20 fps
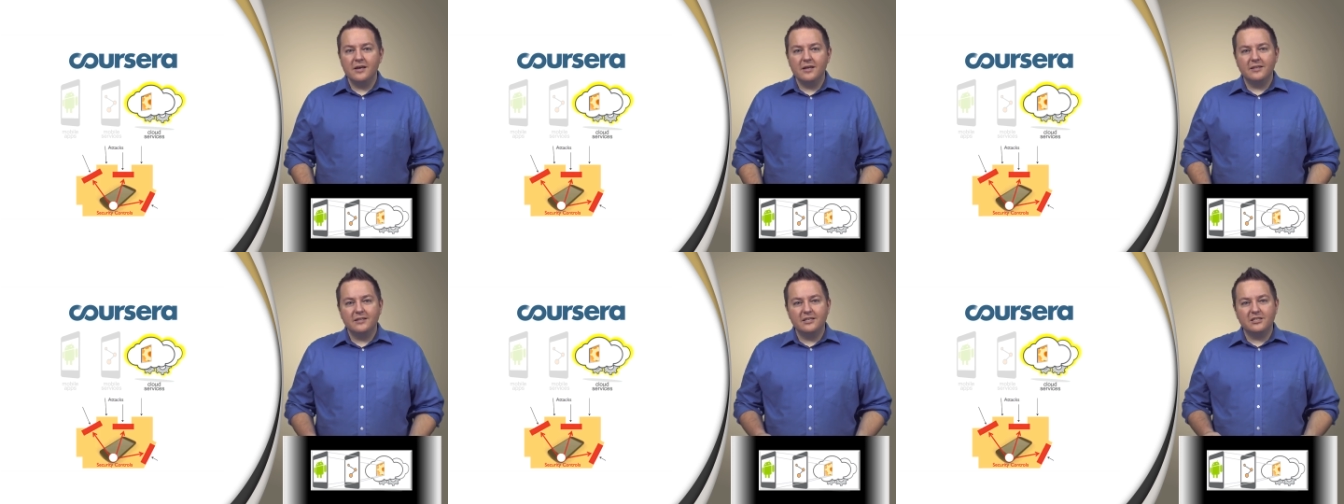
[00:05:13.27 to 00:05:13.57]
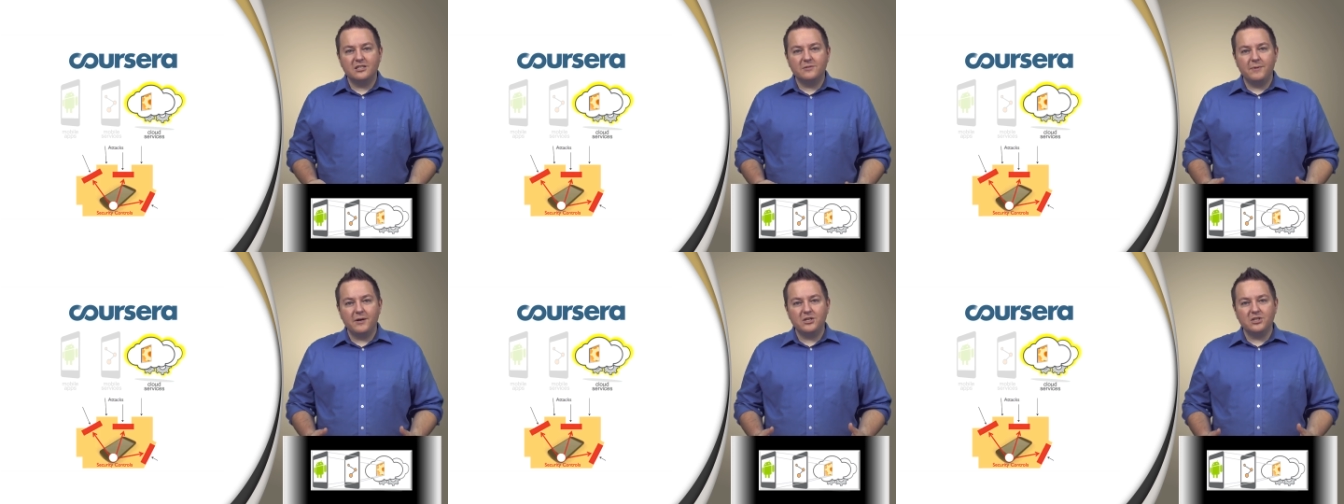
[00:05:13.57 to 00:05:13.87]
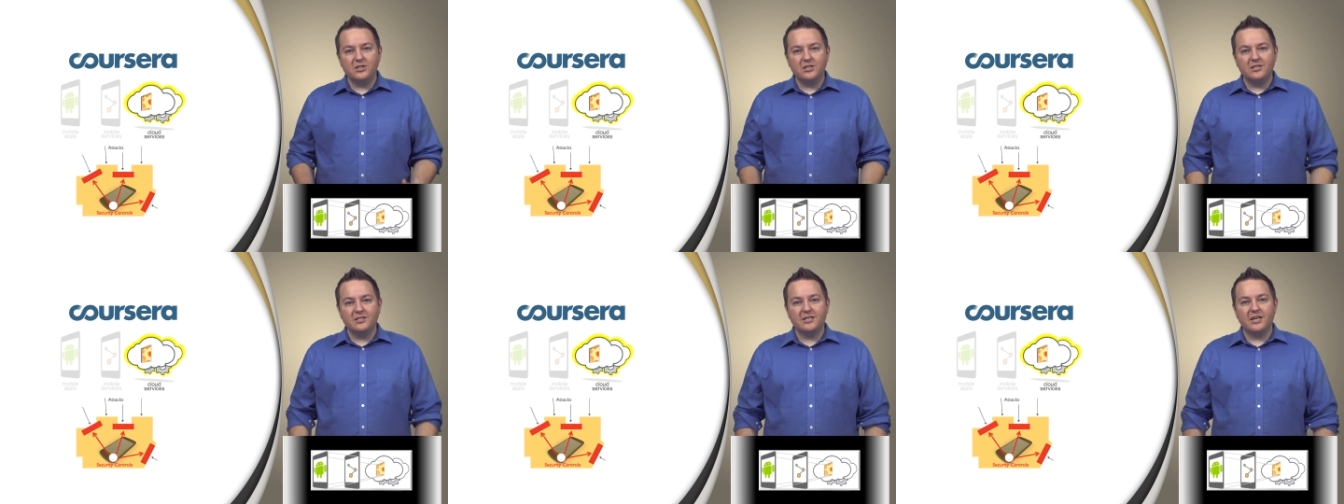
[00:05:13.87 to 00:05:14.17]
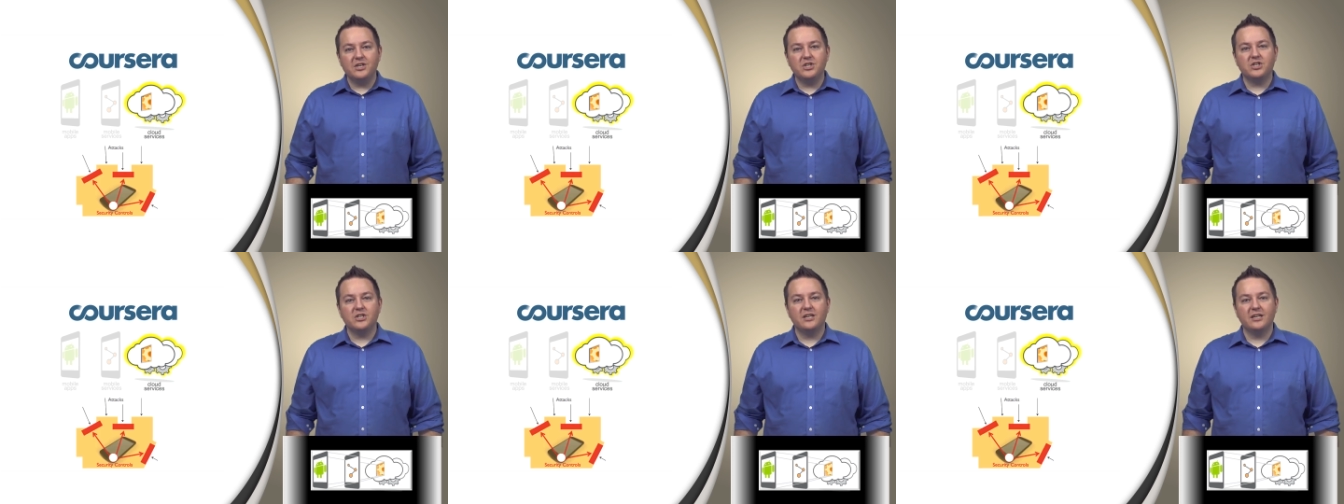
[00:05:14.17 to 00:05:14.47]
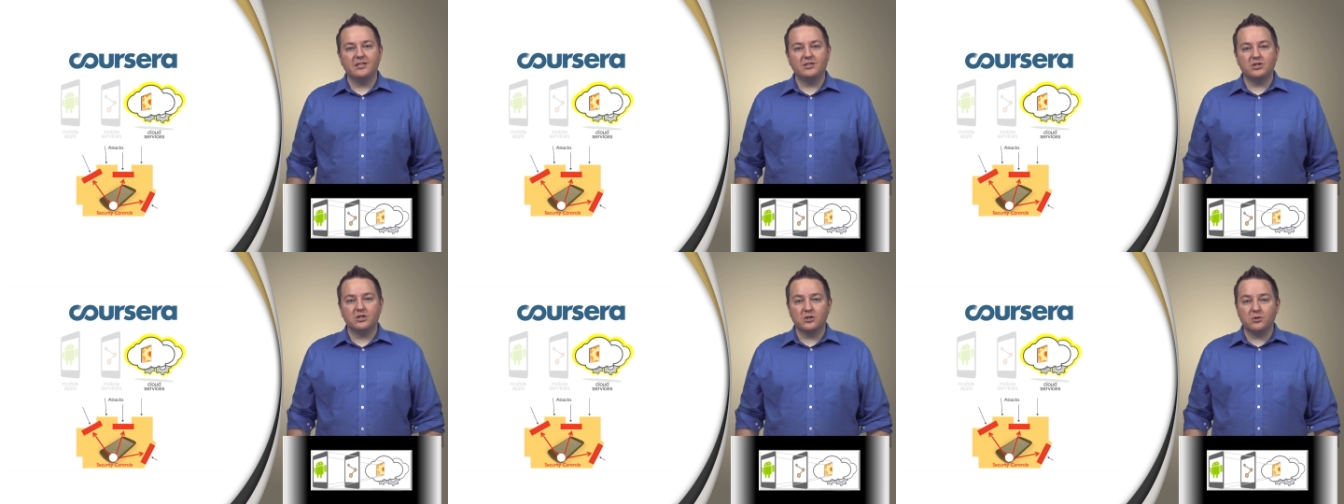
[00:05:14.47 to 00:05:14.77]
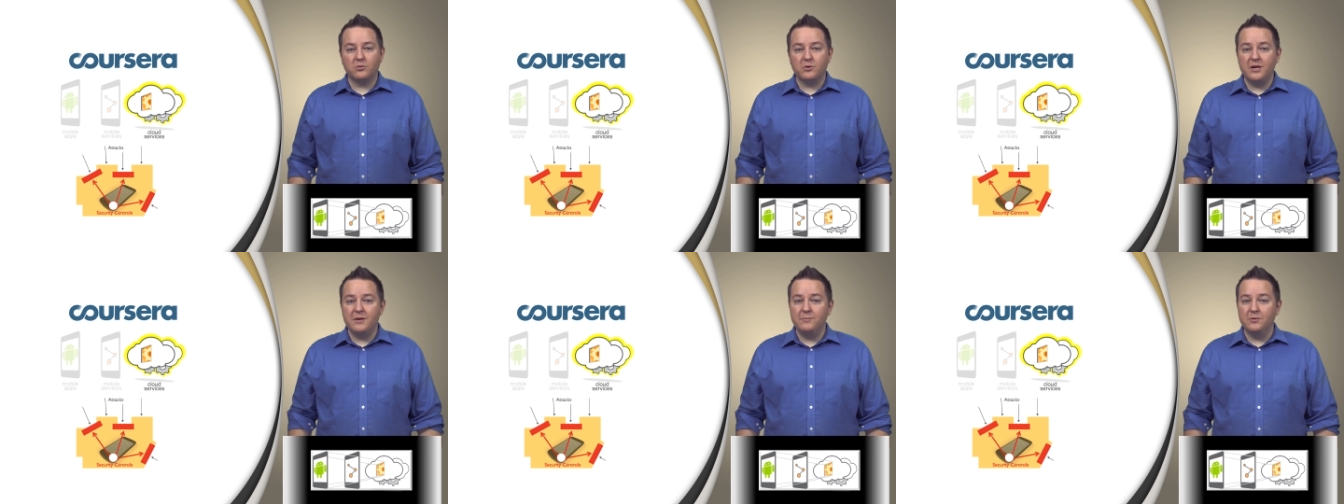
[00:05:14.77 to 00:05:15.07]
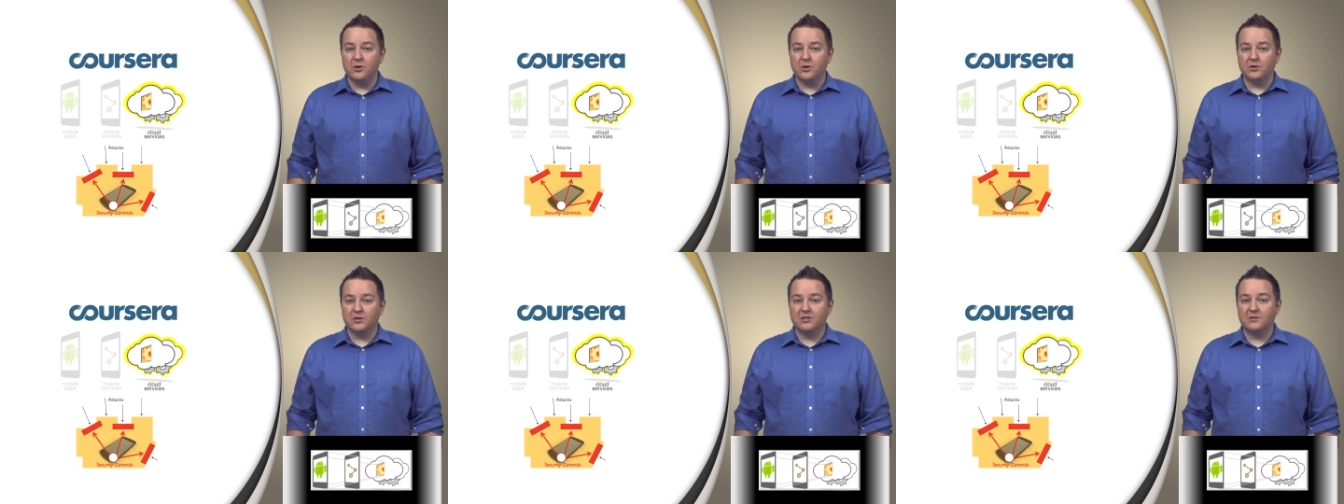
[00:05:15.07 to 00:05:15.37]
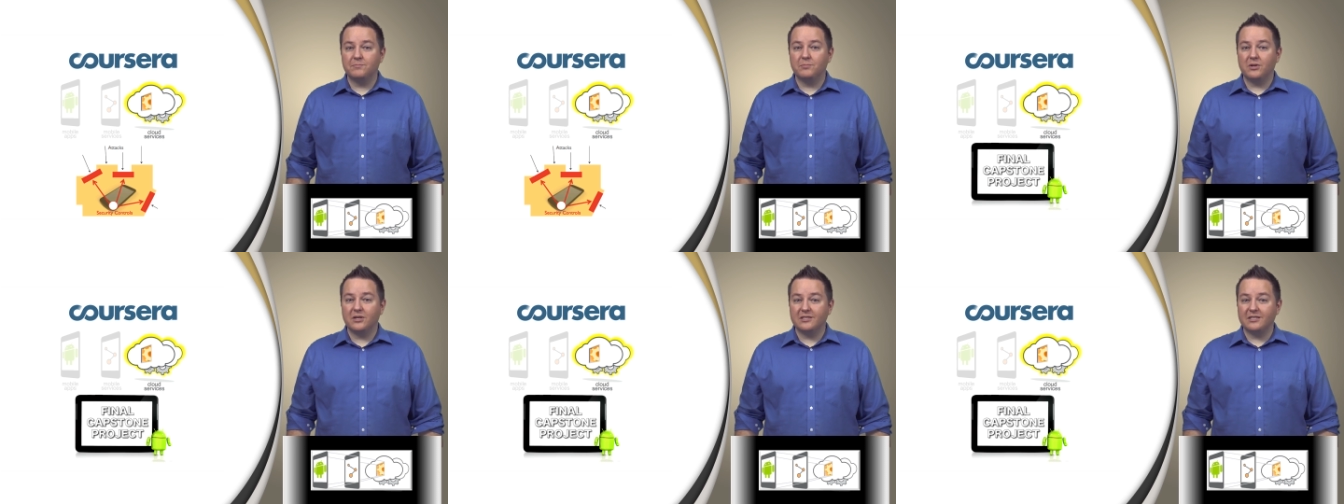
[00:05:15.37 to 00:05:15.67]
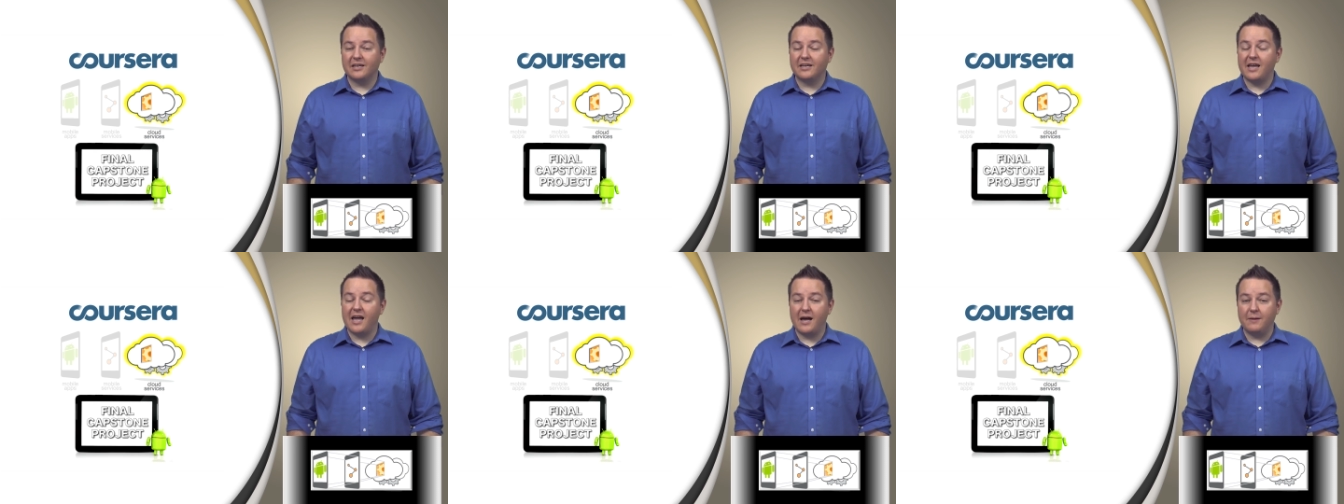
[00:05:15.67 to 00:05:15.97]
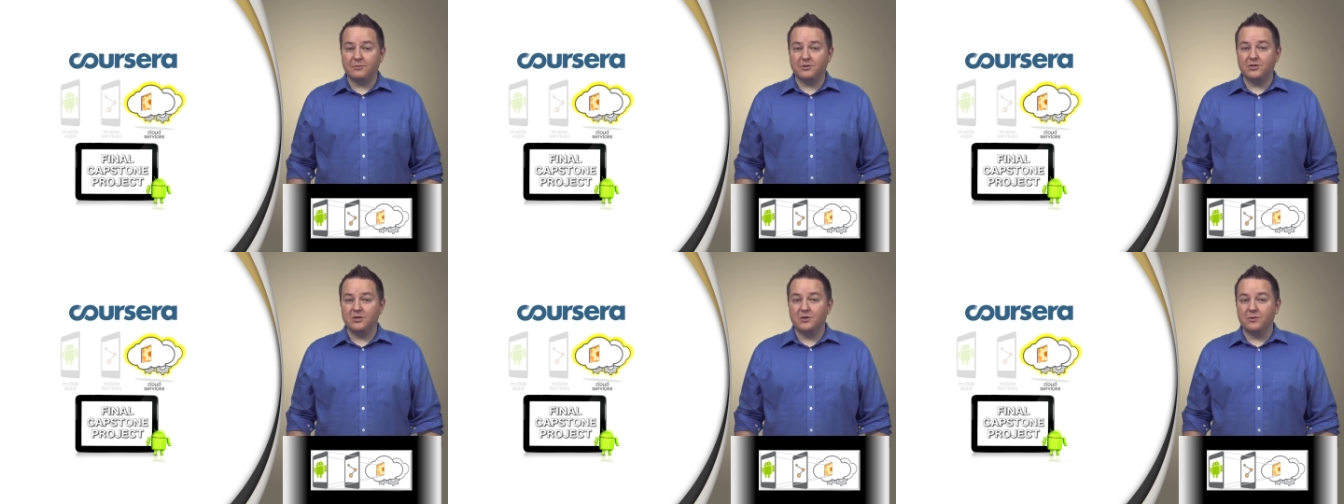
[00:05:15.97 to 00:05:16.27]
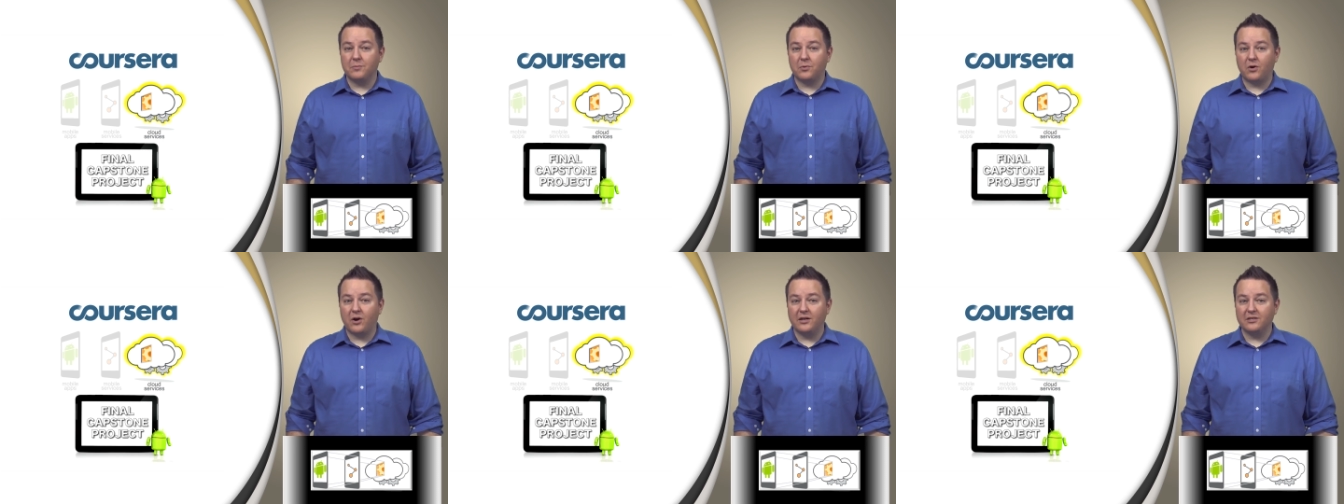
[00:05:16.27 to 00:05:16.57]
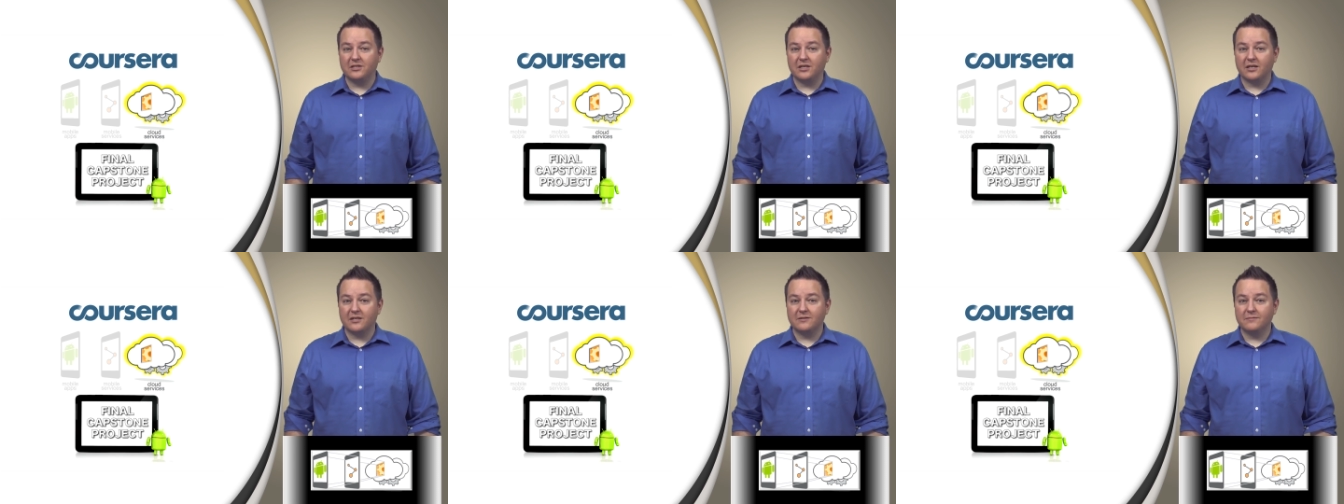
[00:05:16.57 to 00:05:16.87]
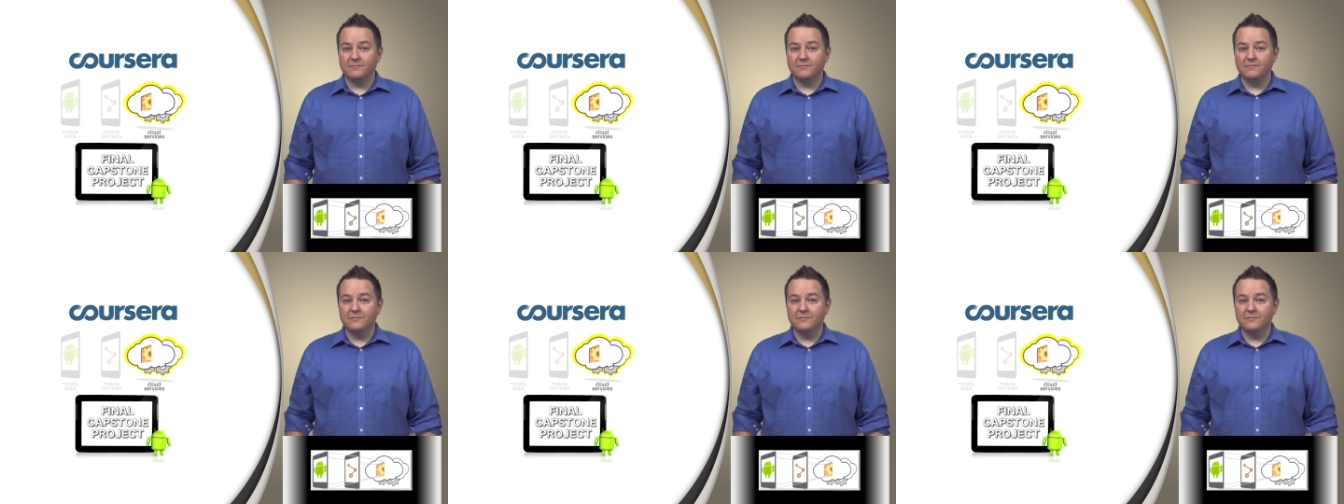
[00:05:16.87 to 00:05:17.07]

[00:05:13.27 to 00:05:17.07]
This specialization has three MOOCs plus a capstone project.